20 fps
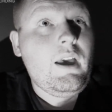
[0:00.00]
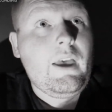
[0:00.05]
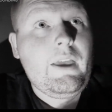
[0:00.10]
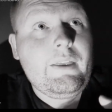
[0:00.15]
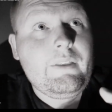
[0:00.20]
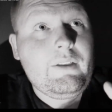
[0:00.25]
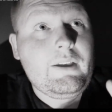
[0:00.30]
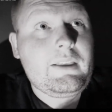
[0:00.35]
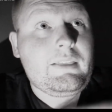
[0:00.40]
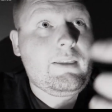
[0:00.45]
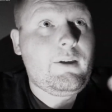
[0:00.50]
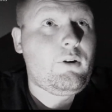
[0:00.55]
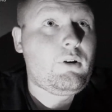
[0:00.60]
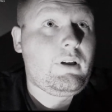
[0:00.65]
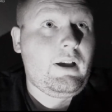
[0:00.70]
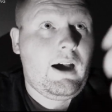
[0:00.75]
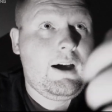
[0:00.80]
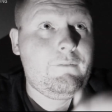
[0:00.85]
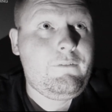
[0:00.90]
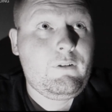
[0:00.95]
and like, they were
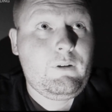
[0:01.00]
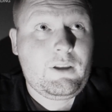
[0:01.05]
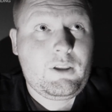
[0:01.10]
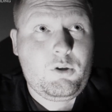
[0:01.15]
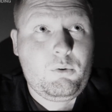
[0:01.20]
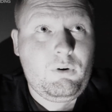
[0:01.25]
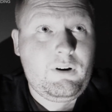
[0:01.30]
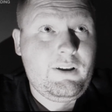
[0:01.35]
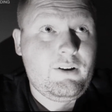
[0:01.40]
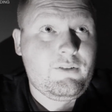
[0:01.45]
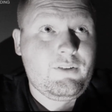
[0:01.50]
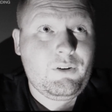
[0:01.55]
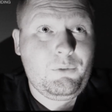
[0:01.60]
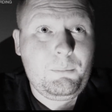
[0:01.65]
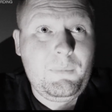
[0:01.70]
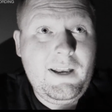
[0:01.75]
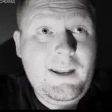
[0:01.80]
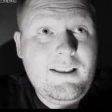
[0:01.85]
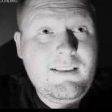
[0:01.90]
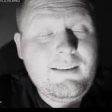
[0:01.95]
gone for like twenty or so
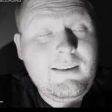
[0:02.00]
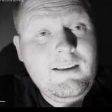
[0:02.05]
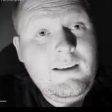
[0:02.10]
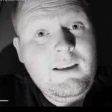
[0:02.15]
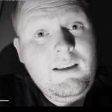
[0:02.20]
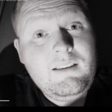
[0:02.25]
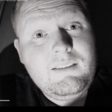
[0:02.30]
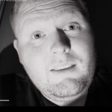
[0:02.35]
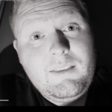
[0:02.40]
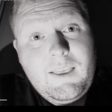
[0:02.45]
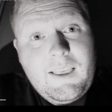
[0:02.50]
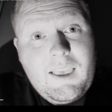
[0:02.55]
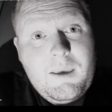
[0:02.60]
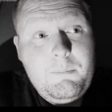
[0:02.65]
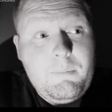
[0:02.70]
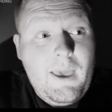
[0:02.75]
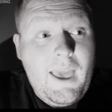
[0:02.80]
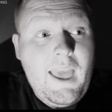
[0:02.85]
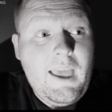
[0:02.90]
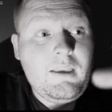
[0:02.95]
minutes, then they
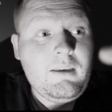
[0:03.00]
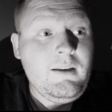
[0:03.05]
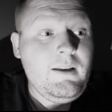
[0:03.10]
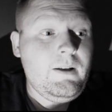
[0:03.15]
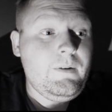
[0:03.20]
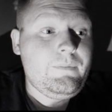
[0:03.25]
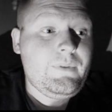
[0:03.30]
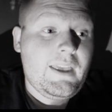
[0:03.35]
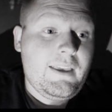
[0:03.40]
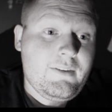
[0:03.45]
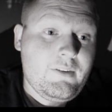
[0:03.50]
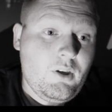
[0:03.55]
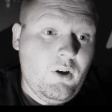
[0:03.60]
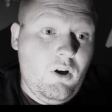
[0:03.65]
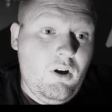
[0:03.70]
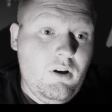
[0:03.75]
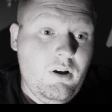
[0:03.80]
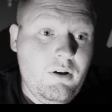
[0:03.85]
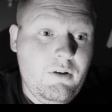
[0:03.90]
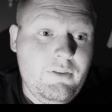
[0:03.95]
came back, they
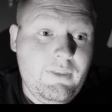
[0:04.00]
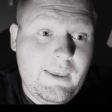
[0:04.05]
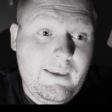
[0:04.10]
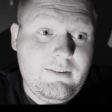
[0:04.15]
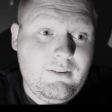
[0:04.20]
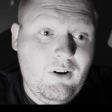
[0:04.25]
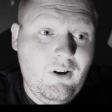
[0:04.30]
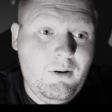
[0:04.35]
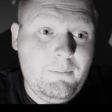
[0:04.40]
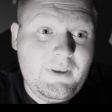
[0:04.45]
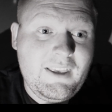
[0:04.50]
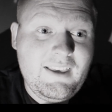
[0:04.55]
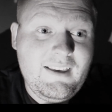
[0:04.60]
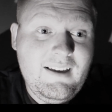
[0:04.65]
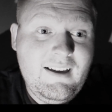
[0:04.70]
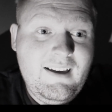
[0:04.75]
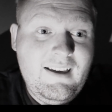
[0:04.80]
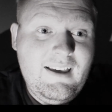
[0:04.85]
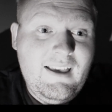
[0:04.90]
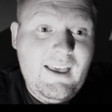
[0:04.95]
saw, they saw me,
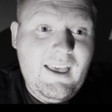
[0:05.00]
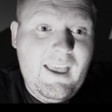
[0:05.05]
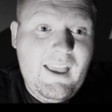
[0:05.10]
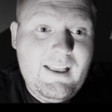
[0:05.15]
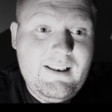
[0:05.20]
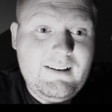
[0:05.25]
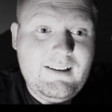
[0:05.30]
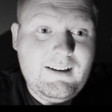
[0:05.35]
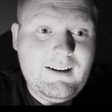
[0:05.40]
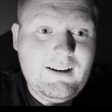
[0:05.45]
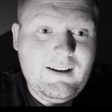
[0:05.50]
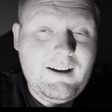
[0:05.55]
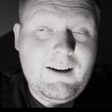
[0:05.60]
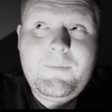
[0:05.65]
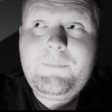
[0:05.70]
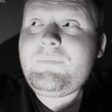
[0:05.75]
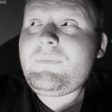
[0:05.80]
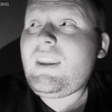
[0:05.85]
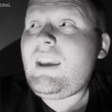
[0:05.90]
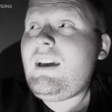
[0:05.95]
and, uh,
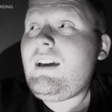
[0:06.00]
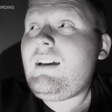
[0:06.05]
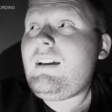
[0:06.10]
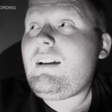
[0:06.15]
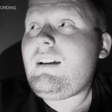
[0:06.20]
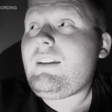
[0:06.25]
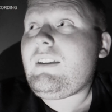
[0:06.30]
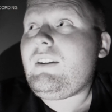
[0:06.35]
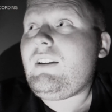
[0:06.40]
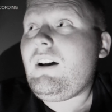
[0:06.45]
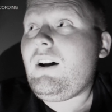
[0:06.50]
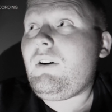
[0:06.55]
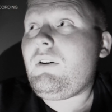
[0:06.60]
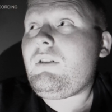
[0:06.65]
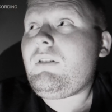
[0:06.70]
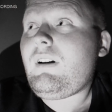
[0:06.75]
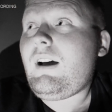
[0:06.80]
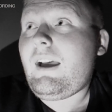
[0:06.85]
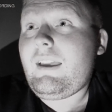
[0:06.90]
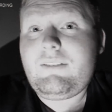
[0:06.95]
you
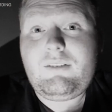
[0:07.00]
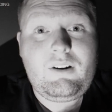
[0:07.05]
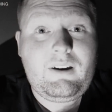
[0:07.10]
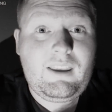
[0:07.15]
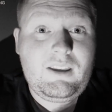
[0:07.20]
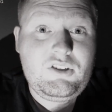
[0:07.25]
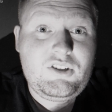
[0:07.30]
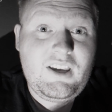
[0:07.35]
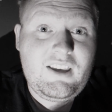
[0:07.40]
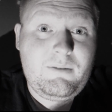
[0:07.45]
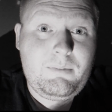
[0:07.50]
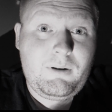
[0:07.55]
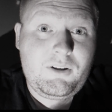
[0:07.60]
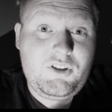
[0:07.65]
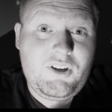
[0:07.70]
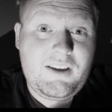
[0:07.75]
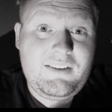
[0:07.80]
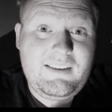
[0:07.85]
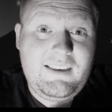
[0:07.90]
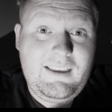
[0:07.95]
know, I started getting chased by
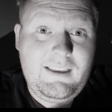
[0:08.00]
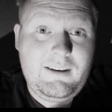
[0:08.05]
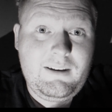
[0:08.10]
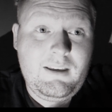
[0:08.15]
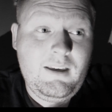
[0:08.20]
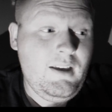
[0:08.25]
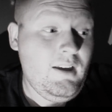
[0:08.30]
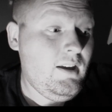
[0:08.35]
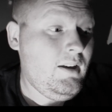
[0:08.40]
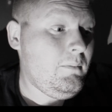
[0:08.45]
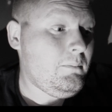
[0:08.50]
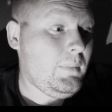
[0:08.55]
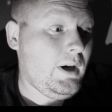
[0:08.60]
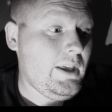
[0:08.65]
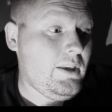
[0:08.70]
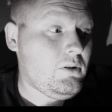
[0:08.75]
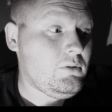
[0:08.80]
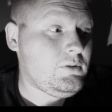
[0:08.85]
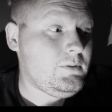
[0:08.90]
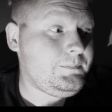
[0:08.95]
Jesse and
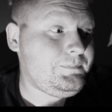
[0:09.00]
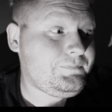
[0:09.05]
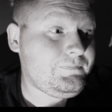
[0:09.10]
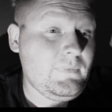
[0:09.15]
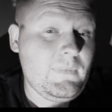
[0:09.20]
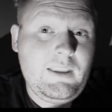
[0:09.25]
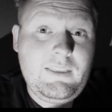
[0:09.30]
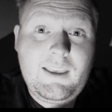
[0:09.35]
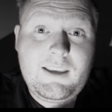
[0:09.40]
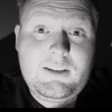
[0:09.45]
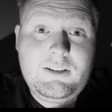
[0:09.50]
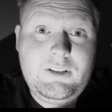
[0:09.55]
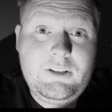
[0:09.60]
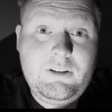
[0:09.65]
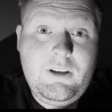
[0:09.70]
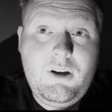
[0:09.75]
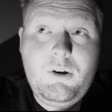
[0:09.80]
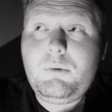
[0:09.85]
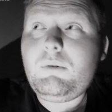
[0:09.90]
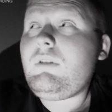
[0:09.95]
Michael, and next thing
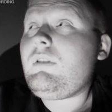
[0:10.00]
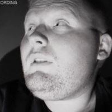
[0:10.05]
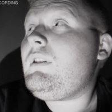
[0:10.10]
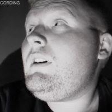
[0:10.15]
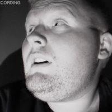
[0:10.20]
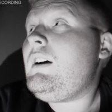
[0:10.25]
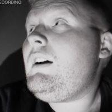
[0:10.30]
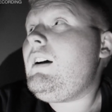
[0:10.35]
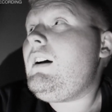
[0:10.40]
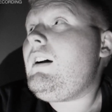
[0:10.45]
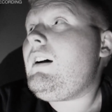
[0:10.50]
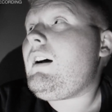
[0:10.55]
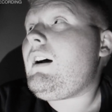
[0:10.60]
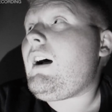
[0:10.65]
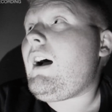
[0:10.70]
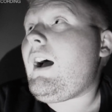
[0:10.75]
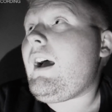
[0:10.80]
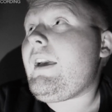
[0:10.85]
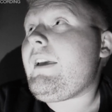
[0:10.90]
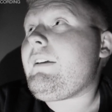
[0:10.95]
you know,
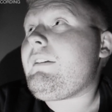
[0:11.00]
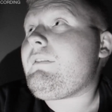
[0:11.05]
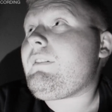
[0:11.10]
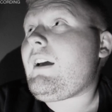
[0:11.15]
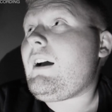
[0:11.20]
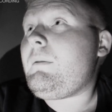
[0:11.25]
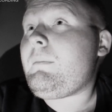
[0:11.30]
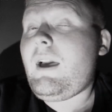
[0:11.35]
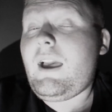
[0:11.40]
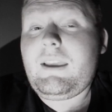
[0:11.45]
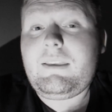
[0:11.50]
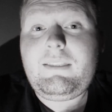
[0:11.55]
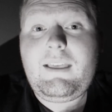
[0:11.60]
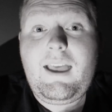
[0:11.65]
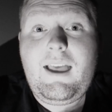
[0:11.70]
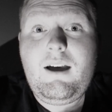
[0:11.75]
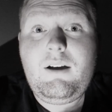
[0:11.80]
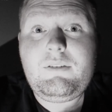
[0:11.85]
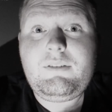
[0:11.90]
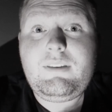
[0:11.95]
I come back in
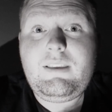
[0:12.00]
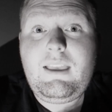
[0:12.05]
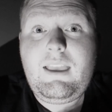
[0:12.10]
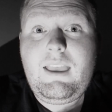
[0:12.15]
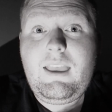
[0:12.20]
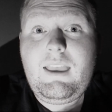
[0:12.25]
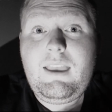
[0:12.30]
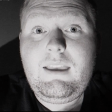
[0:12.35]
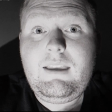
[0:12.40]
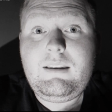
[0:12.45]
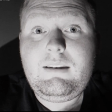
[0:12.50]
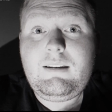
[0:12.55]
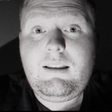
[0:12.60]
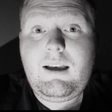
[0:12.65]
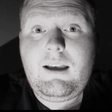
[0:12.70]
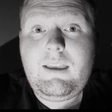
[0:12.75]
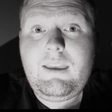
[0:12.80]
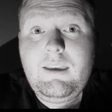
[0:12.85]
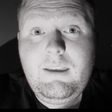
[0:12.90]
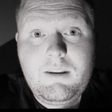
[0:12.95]
the house, and
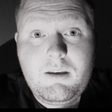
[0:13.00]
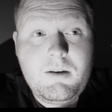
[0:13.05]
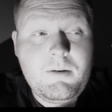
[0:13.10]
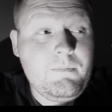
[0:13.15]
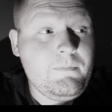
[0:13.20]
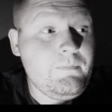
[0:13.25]
I hid.